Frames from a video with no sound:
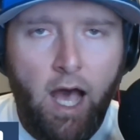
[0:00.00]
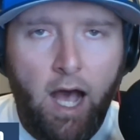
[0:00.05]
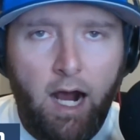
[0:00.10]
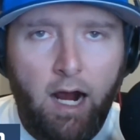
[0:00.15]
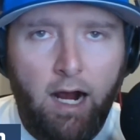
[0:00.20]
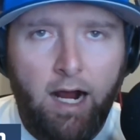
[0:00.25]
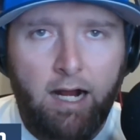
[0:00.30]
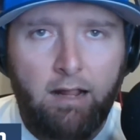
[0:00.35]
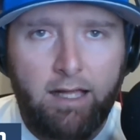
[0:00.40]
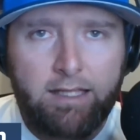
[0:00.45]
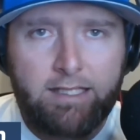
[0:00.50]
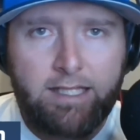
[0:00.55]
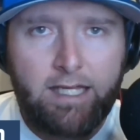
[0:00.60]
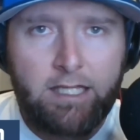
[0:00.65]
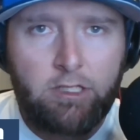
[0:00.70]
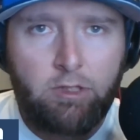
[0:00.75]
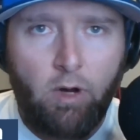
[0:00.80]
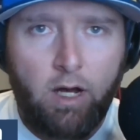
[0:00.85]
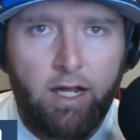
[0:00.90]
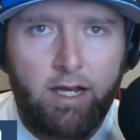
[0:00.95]
All right, a lot to
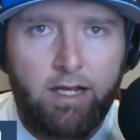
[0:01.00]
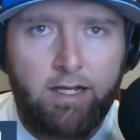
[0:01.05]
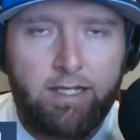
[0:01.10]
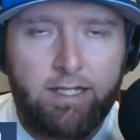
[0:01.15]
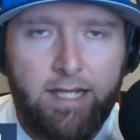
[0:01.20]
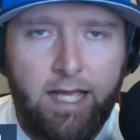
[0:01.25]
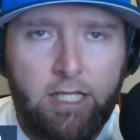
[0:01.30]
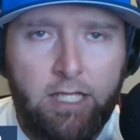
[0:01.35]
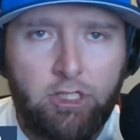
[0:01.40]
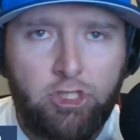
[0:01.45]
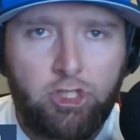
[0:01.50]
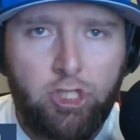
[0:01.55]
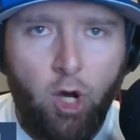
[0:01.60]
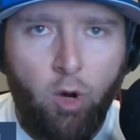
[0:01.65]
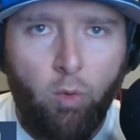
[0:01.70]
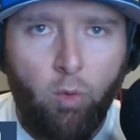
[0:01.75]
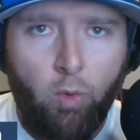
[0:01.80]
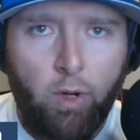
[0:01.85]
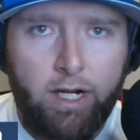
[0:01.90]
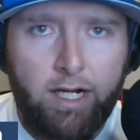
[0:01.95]
get to on today's
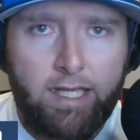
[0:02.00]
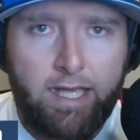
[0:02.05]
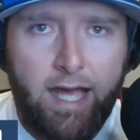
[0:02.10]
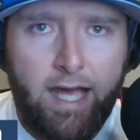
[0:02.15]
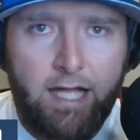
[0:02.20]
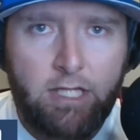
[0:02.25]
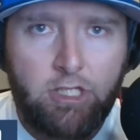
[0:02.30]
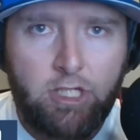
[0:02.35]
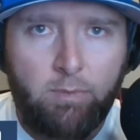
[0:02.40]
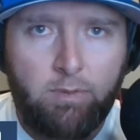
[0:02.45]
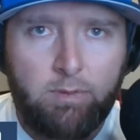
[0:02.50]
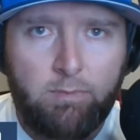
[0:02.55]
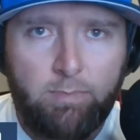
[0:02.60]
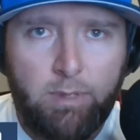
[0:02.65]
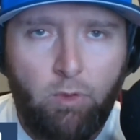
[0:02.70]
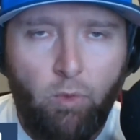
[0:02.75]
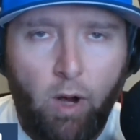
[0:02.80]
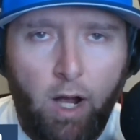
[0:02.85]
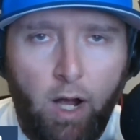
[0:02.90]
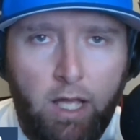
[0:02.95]
show. We're going to catch up with
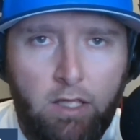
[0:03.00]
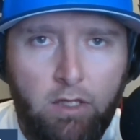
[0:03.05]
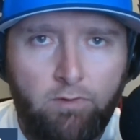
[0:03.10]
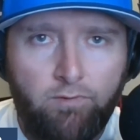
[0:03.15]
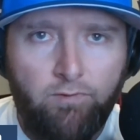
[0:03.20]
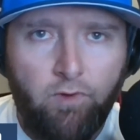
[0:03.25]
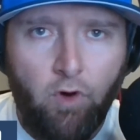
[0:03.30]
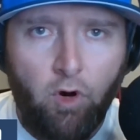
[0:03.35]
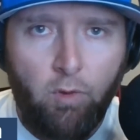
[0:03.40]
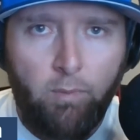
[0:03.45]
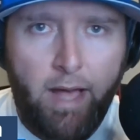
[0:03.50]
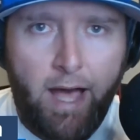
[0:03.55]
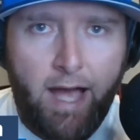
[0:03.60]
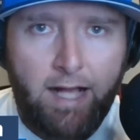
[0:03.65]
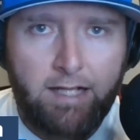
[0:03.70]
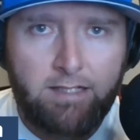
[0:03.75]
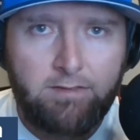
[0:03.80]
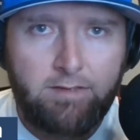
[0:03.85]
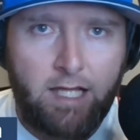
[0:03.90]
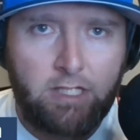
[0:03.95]
BYU
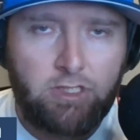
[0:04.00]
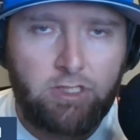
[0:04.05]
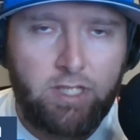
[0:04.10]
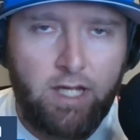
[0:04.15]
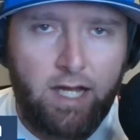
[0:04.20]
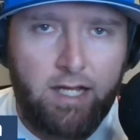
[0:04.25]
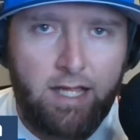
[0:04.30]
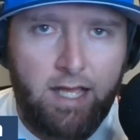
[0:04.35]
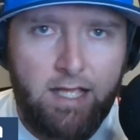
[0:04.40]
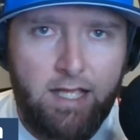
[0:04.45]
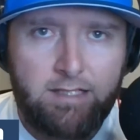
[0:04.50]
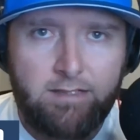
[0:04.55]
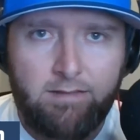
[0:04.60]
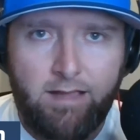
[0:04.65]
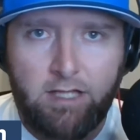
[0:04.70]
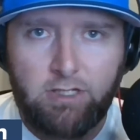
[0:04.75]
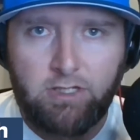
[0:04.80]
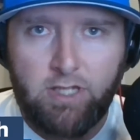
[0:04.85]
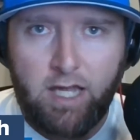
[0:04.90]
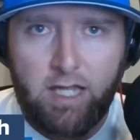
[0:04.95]
fullback slash tight end
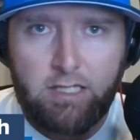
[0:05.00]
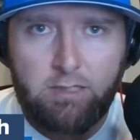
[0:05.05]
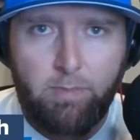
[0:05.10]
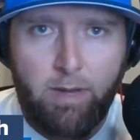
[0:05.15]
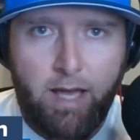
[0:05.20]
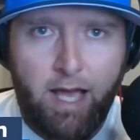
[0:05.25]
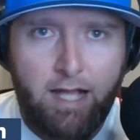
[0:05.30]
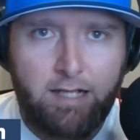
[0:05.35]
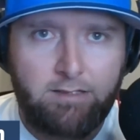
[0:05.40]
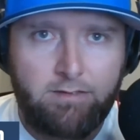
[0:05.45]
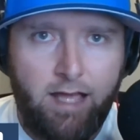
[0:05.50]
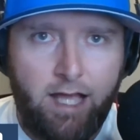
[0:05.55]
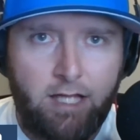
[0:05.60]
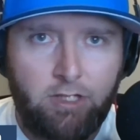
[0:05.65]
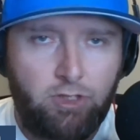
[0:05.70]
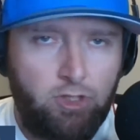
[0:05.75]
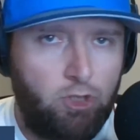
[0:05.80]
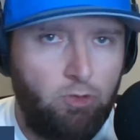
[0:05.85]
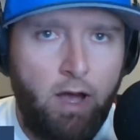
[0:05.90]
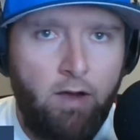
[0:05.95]
slash H-back
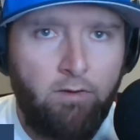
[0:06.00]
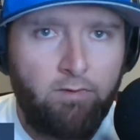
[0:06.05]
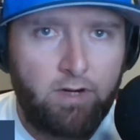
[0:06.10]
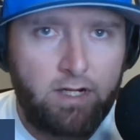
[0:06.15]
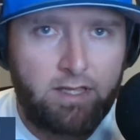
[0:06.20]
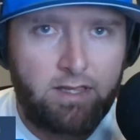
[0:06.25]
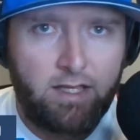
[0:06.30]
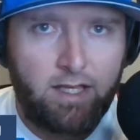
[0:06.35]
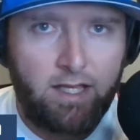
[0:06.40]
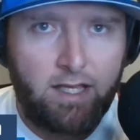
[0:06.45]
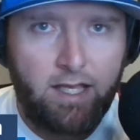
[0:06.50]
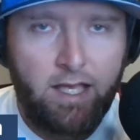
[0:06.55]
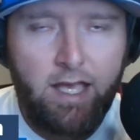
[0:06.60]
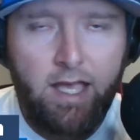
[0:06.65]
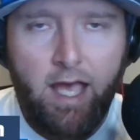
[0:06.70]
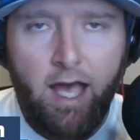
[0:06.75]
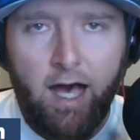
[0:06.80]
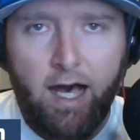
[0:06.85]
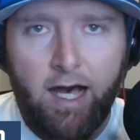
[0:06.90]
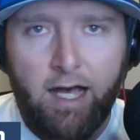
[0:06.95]
slash do everything
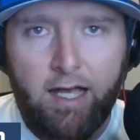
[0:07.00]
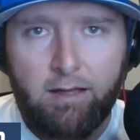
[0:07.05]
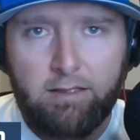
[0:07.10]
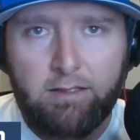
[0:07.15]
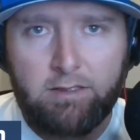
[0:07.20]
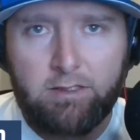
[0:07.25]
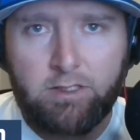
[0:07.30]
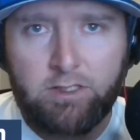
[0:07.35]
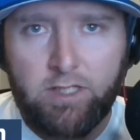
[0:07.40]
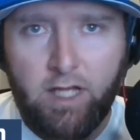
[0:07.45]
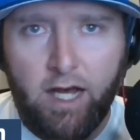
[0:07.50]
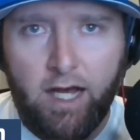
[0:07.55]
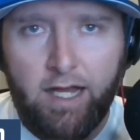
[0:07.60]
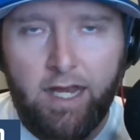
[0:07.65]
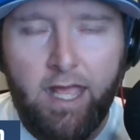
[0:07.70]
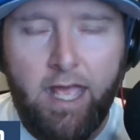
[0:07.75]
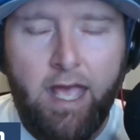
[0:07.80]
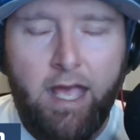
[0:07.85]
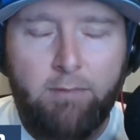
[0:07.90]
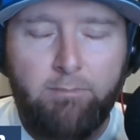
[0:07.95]
stud
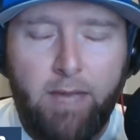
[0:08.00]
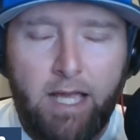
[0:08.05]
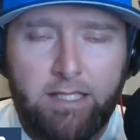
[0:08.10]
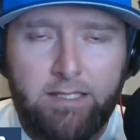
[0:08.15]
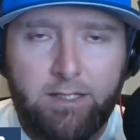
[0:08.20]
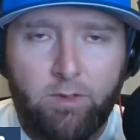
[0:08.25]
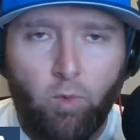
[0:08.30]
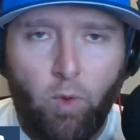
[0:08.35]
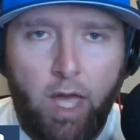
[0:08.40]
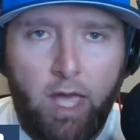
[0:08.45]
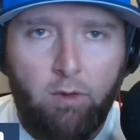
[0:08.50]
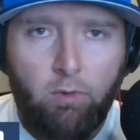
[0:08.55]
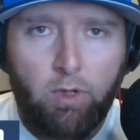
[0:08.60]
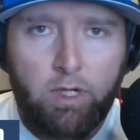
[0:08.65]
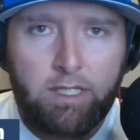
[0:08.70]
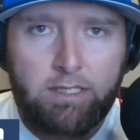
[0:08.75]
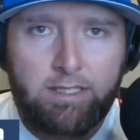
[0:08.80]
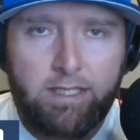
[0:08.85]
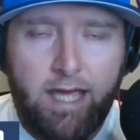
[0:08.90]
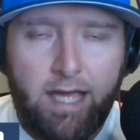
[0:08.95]
Masen Wake. We'll
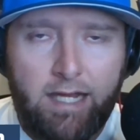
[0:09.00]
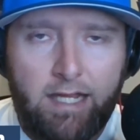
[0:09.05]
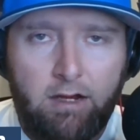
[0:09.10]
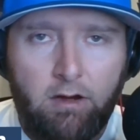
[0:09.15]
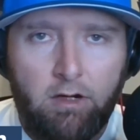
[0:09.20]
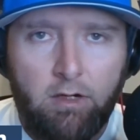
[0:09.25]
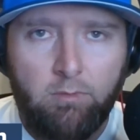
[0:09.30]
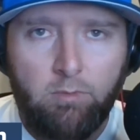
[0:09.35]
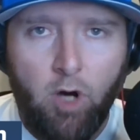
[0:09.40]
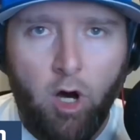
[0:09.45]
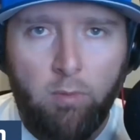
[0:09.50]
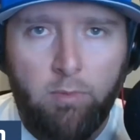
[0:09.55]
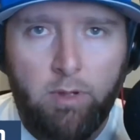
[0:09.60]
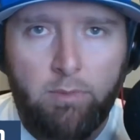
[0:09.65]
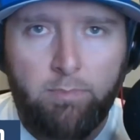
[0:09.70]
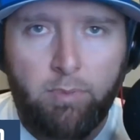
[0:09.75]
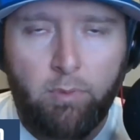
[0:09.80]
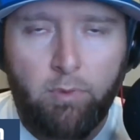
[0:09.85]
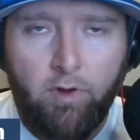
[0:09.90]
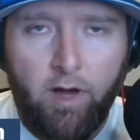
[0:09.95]
get to that here in a
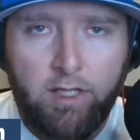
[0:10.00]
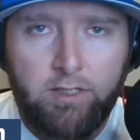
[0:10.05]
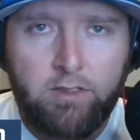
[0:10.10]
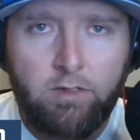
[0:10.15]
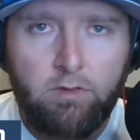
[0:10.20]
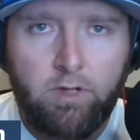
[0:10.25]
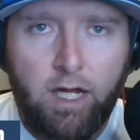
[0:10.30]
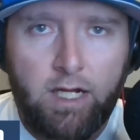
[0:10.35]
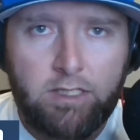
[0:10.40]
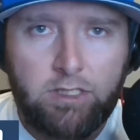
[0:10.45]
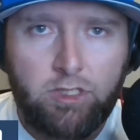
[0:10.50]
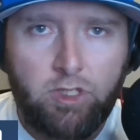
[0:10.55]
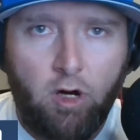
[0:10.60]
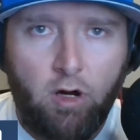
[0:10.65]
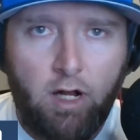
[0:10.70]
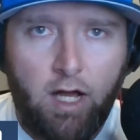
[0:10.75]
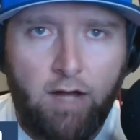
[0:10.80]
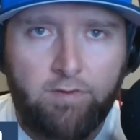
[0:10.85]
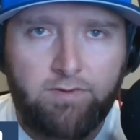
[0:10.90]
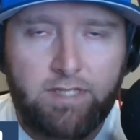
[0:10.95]
moment. But we also got to
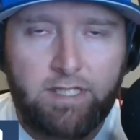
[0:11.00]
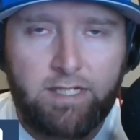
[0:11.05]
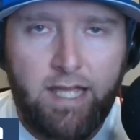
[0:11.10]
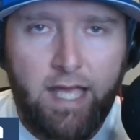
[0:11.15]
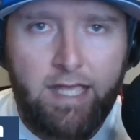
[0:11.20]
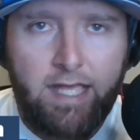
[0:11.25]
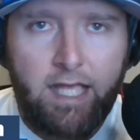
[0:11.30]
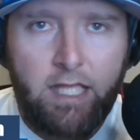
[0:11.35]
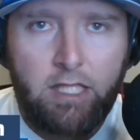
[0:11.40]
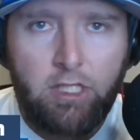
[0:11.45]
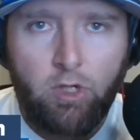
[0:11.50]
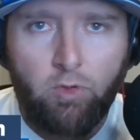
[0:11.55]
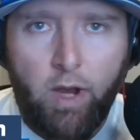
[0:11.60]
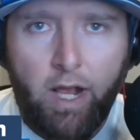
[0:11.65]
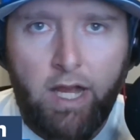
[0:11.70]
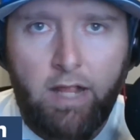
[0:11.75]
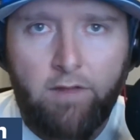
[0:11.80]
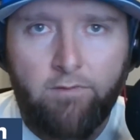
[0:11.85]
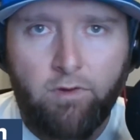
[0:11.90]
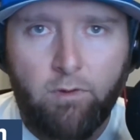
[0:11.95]
start off today getting you
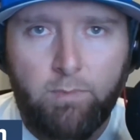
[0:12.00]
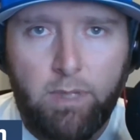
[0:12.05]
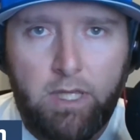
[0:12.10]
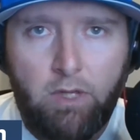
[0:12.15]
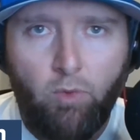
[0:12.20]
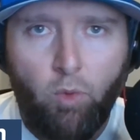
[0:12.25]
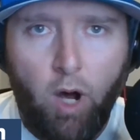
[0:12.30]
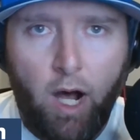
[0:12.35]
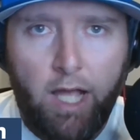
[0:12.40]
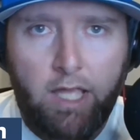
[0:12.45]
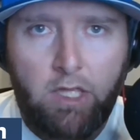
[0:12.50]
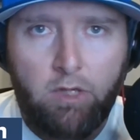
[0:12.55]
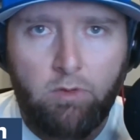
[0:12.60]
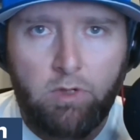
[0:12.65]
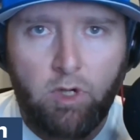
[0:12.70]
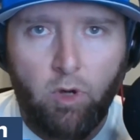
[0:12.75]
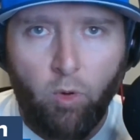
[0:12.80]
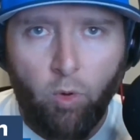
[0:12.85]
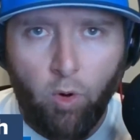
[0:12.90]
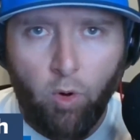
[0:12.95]
ready for BYU
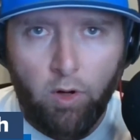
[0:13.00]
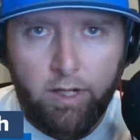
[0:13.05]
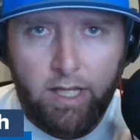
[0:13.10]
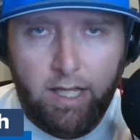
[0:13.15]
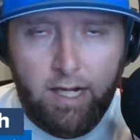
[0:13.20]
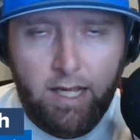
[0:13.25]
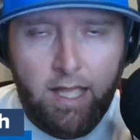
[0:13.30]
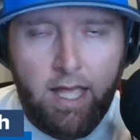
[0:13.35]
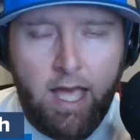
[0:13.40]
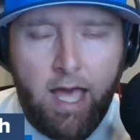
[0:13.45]
and Oregon.